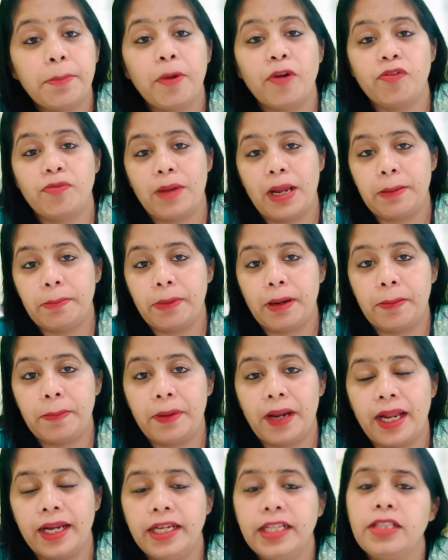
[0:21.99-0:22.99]
of manpower
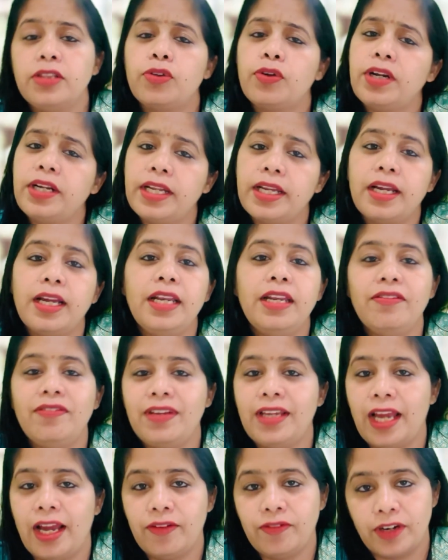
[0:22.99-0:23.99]
planning theoretically
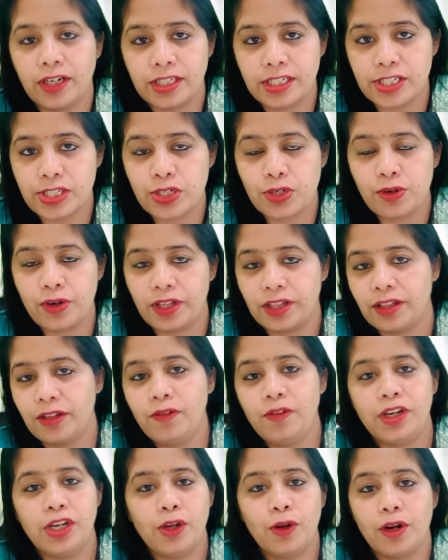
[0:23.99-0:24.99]
we have understood in the
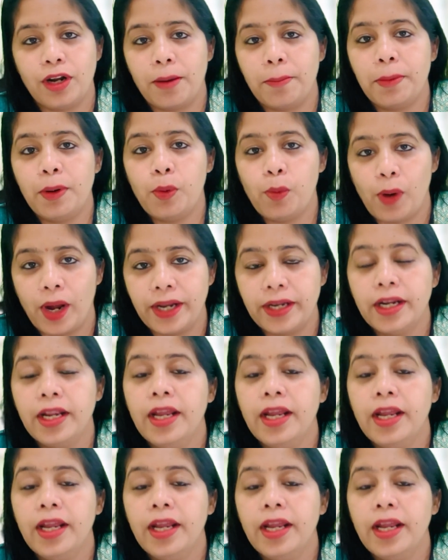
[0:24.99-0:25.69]
video number 1.